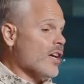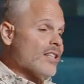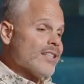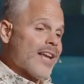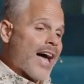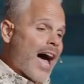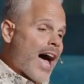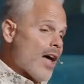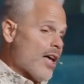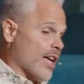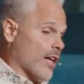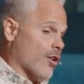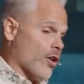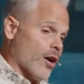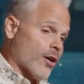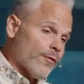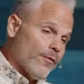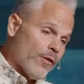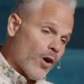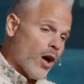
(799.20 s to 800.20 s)
not in
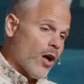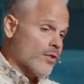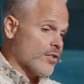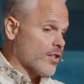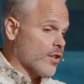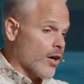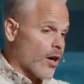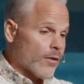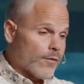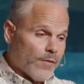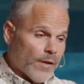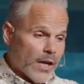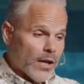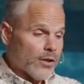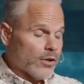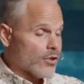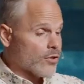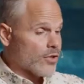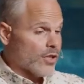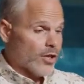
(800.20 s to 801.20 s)
our faults and our
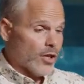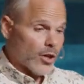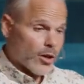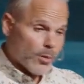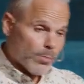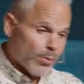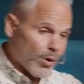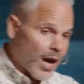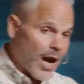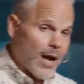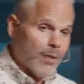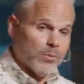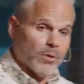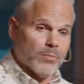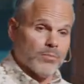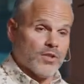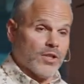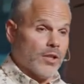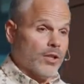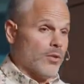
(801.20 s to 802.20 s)
failures and in our
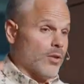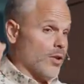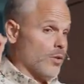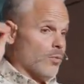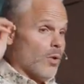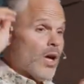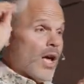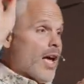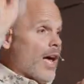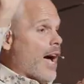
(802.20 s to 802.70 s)
problems and in